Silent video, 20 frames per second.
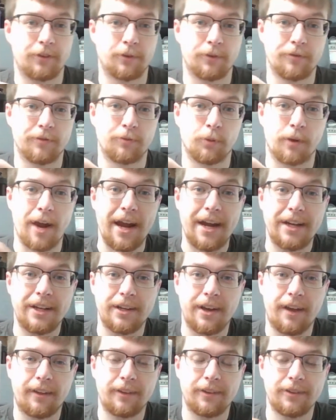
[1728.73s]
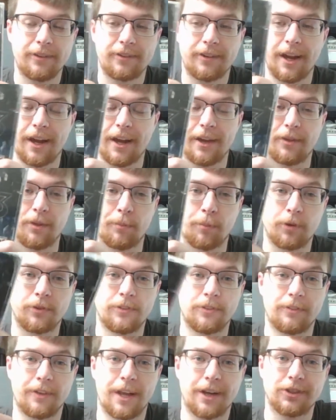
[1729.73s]
it for $80, and the
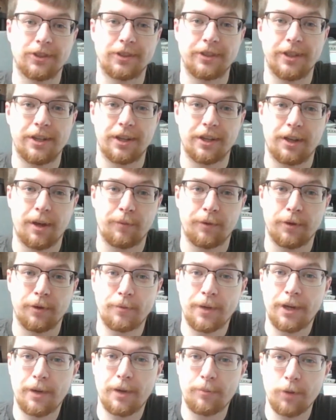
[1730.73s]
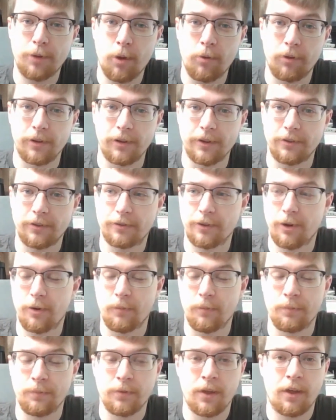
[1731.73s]
person's actually coming to pick it up locally.
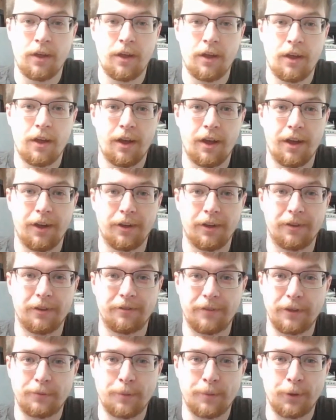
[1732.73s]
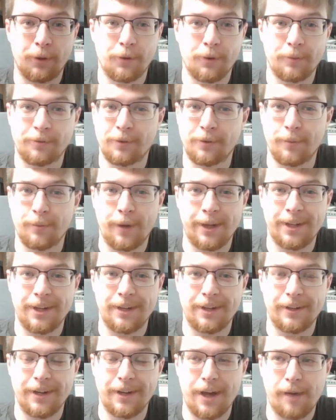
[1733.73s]
So Facebook group, somebody in
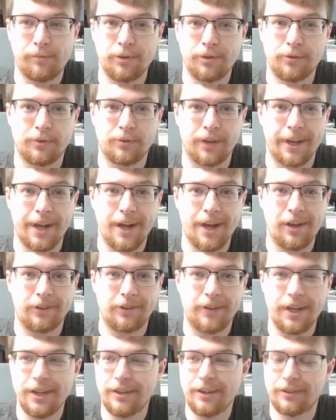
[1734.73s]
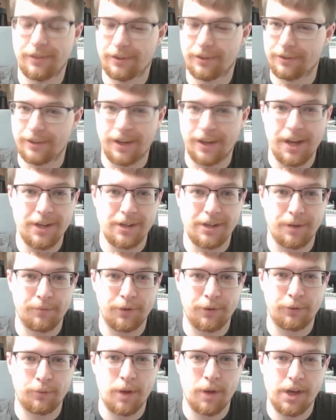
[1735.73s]
Indianapolis was like, hey, I'll take it. I said, hey, come
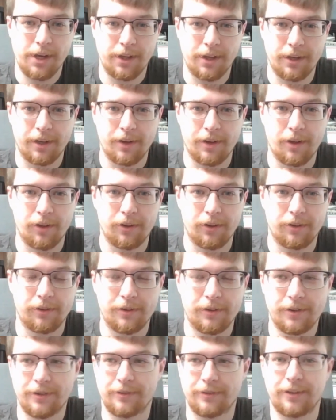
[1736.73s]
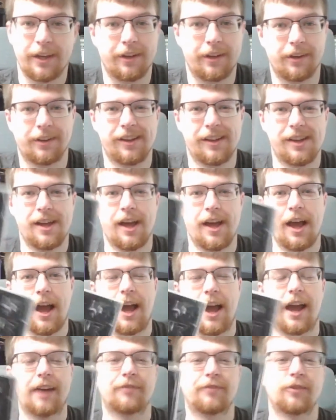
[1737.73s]
this way, and I'll take...
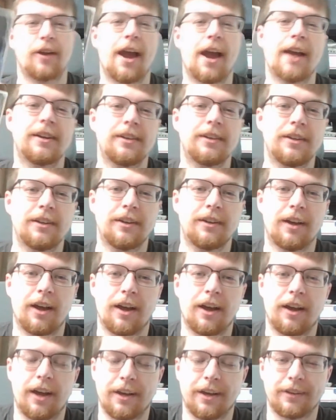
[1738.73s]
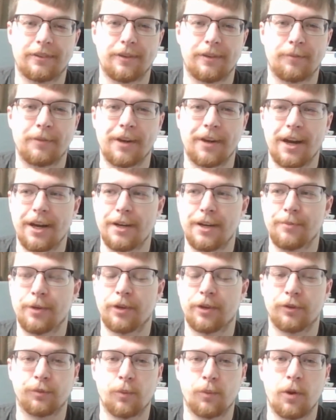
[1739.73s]
I had it for $90. I accepted $80
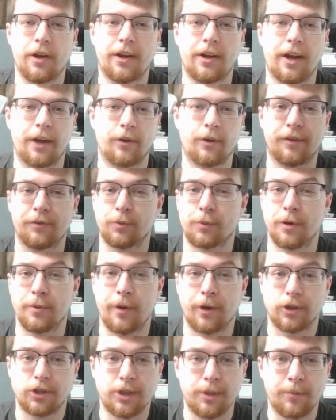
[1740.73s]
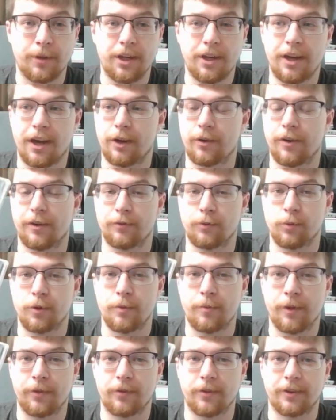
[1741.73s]
because, 1, I don't have to worry about shipping it. I don't have to worry
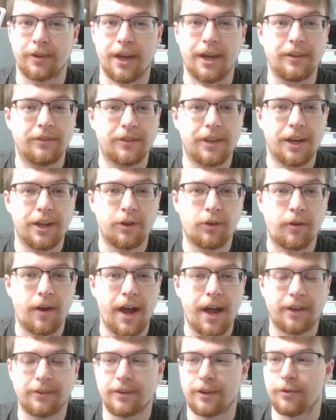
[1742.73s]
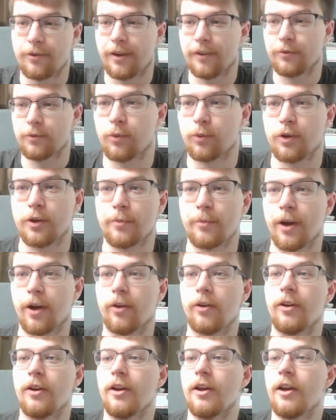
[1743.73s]
about the case getting cracked. I don't have to
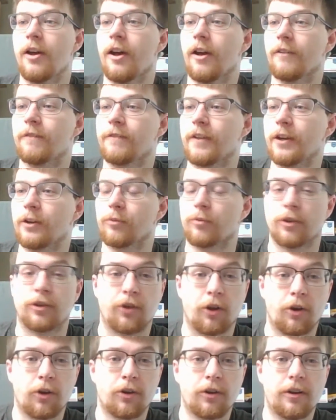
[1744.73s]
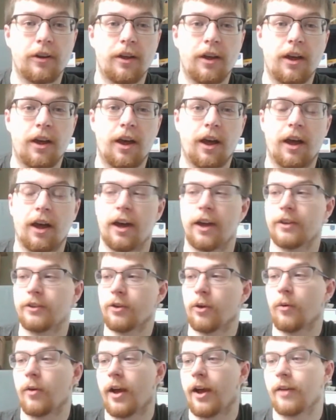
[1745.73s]
about a fake return. I
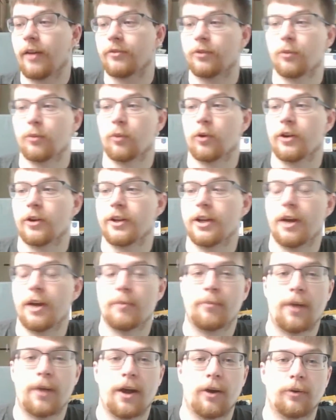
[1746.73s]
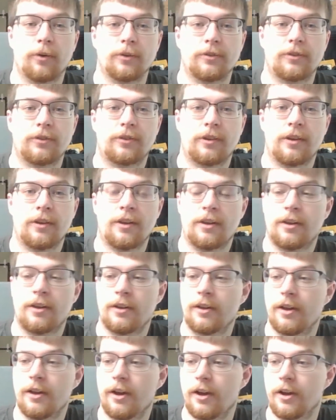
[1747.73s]
don't have to worry about
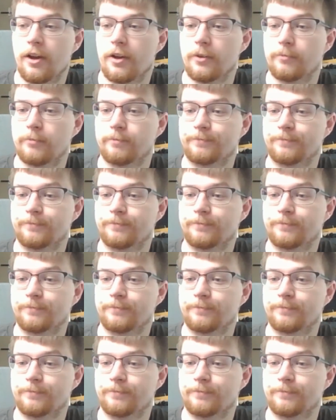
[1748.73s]
paying